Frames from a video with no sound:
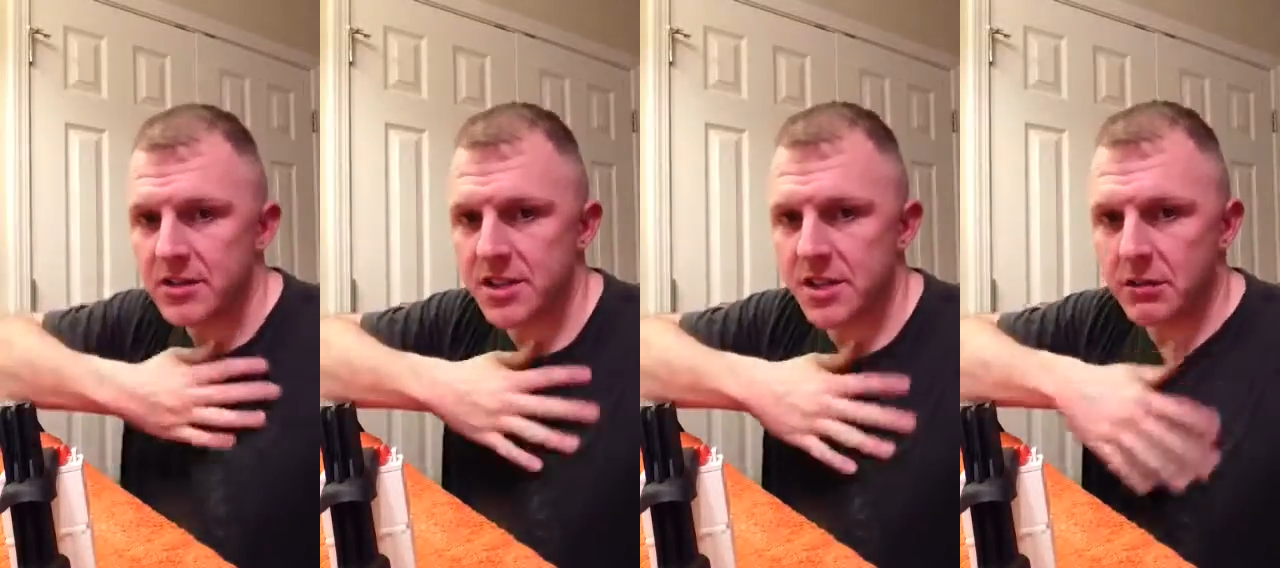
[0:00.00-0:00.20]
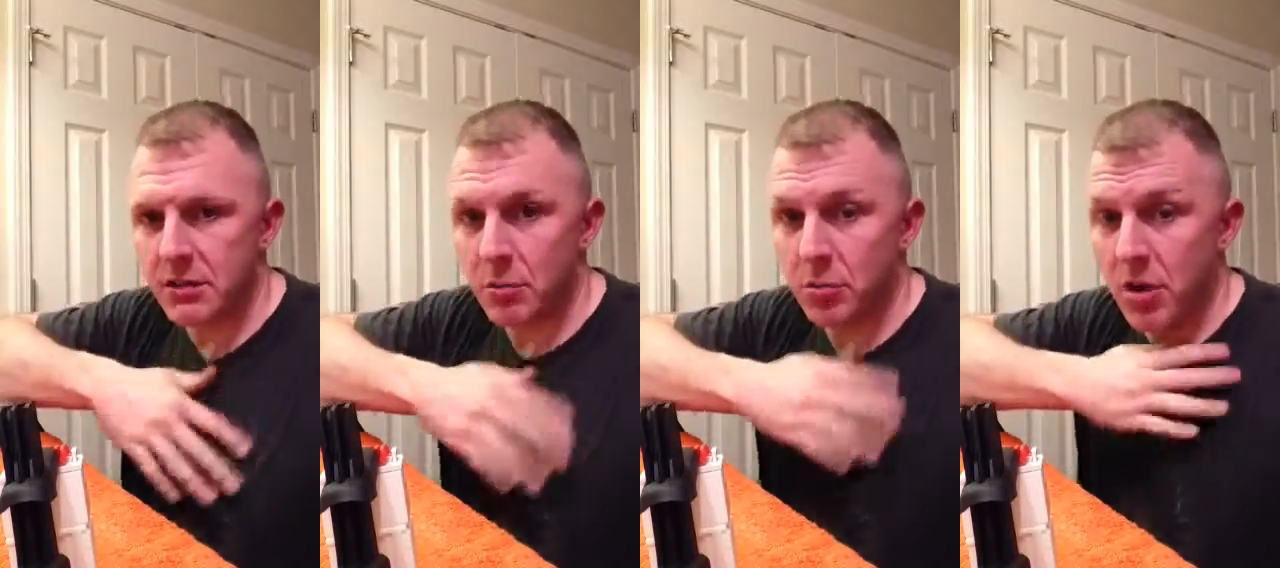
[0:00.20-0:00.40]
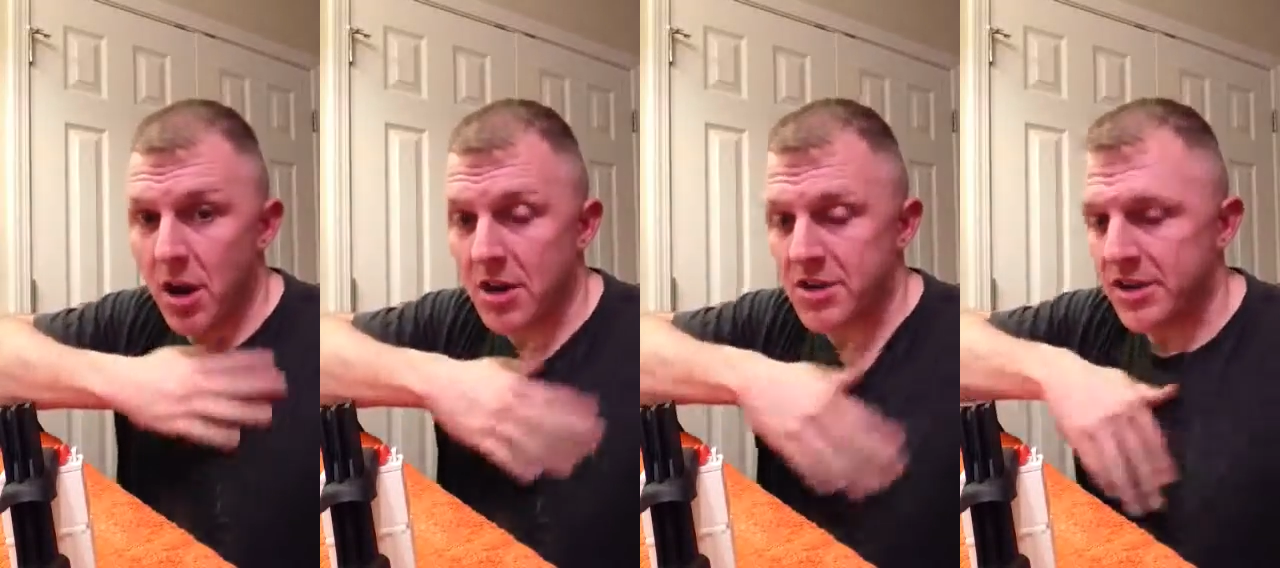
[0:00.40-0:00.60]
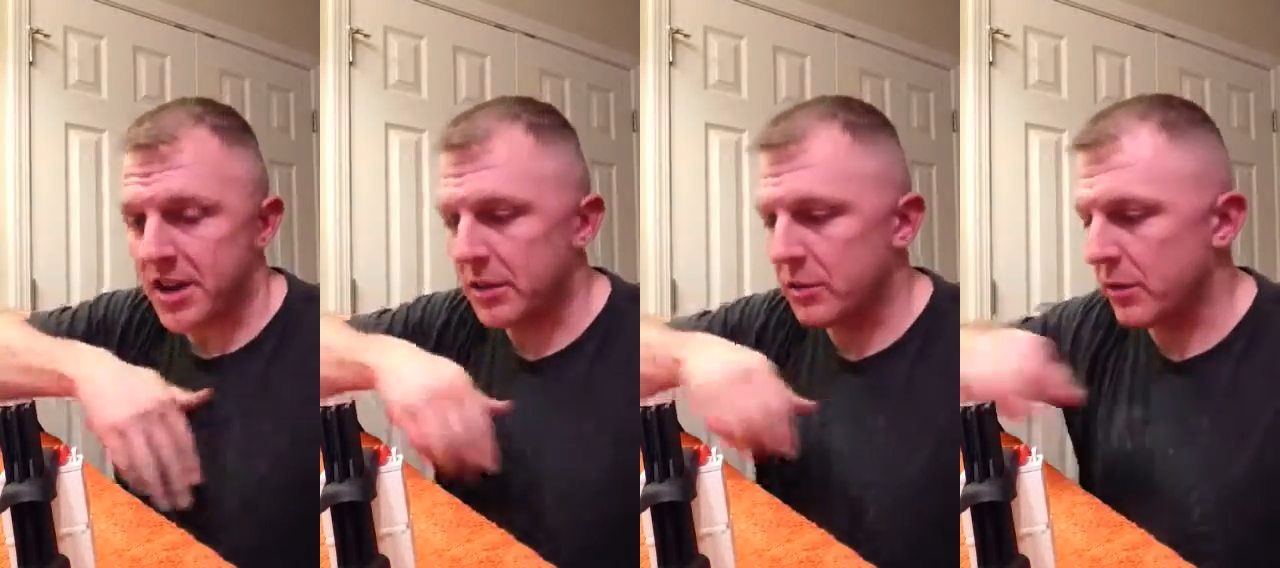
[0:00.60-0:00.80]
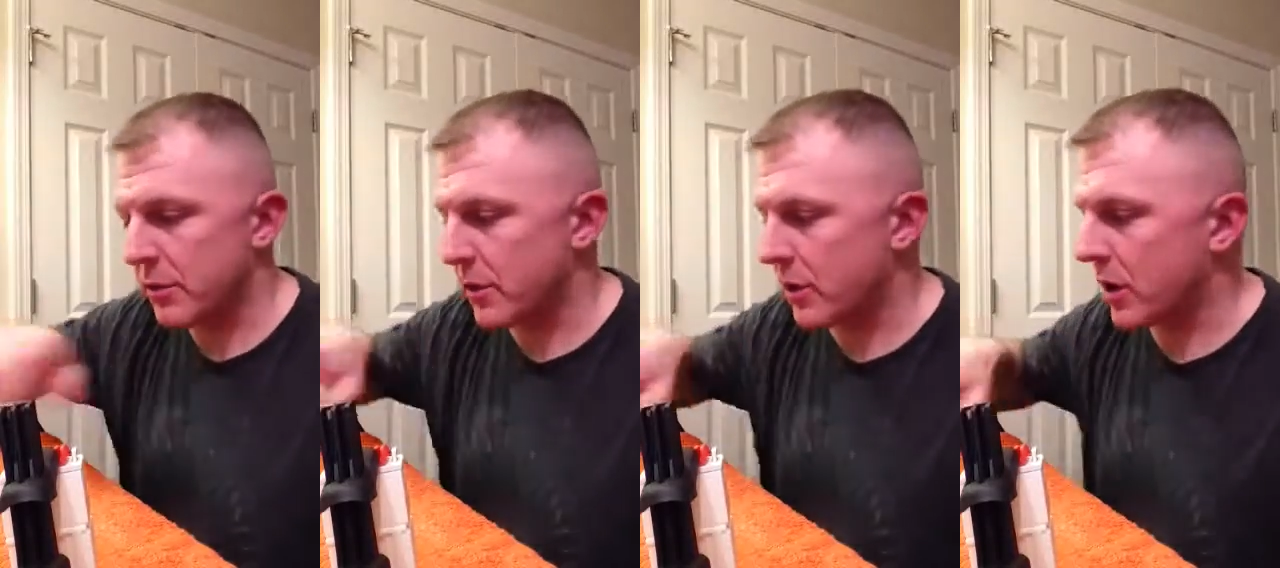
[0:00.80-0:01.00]
secret
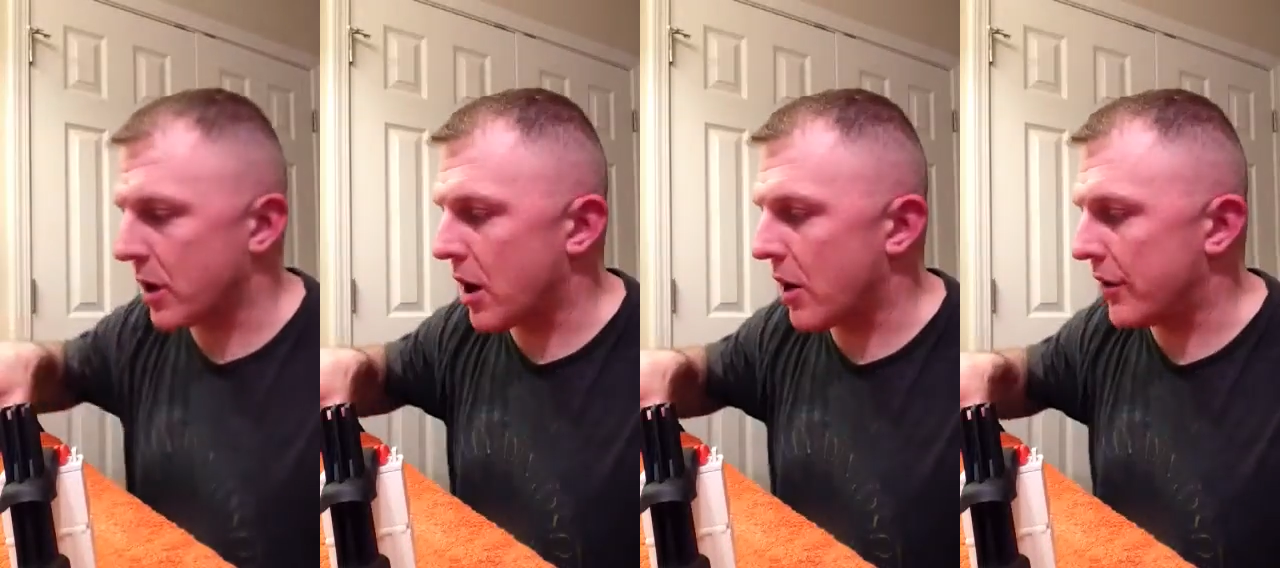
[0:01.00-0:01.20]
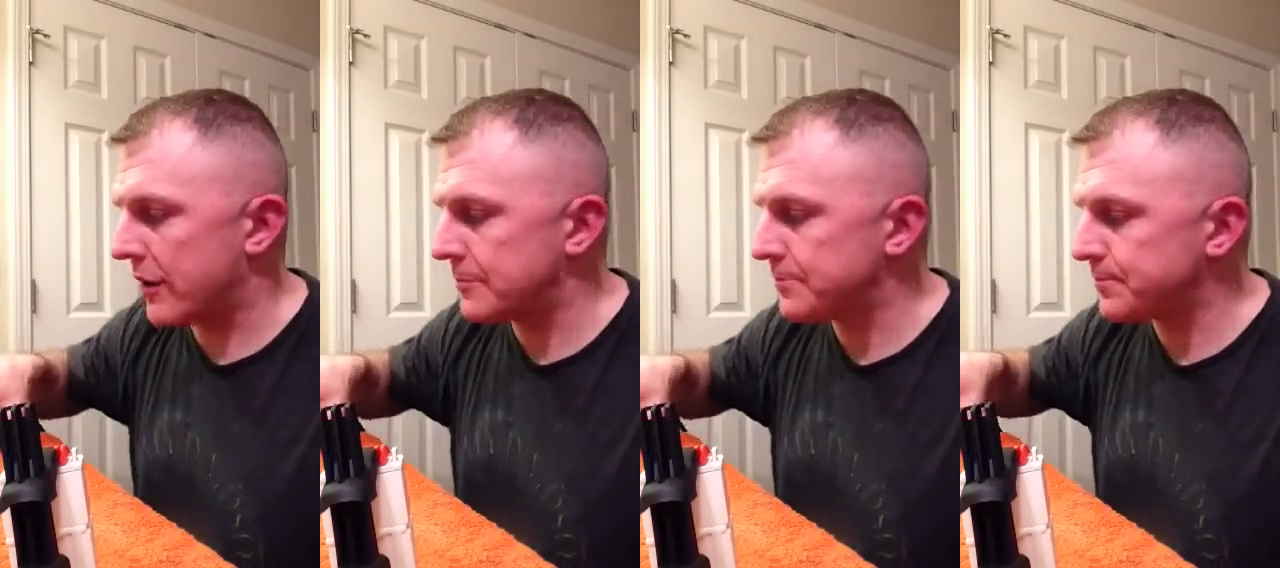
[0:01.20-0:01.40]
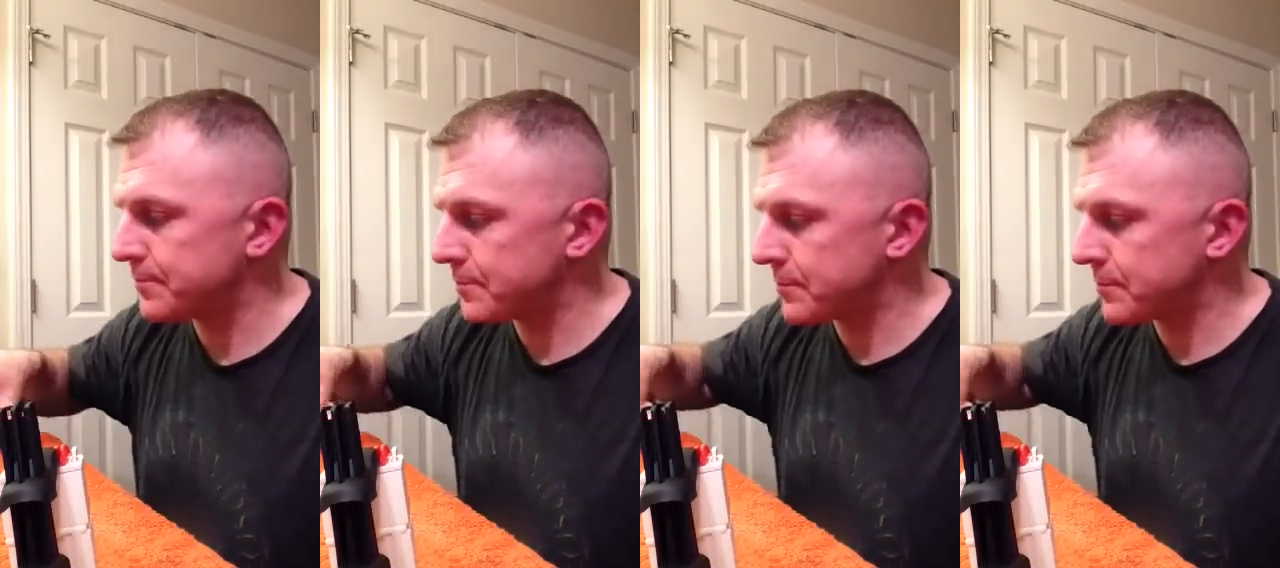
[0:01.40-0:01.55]
project, I'm going to call it,